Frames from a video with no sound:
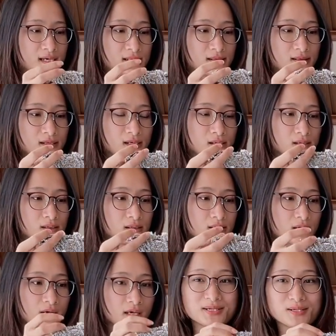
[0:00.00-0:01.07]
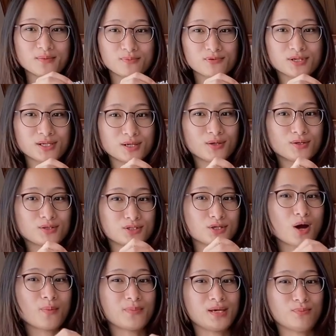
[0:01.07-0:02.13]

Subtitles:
I think I did a pretty good job